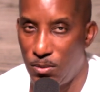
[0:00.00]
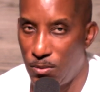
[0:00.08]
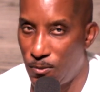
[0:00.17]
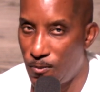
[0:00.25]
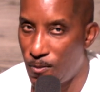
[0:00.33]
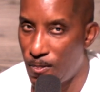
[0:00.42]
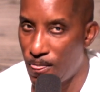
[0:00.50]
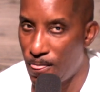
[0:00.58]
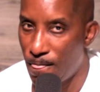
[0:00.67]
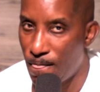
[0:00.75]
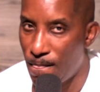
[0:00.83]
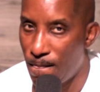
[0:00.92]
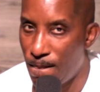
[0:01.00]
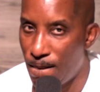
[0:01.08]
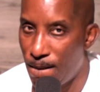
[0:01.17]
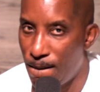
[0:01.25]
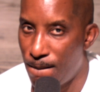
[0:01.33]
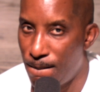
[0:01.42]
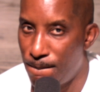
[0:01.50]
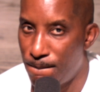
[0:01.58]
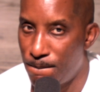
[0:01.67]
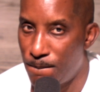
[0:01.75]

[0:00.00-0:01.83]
Nobody speaks.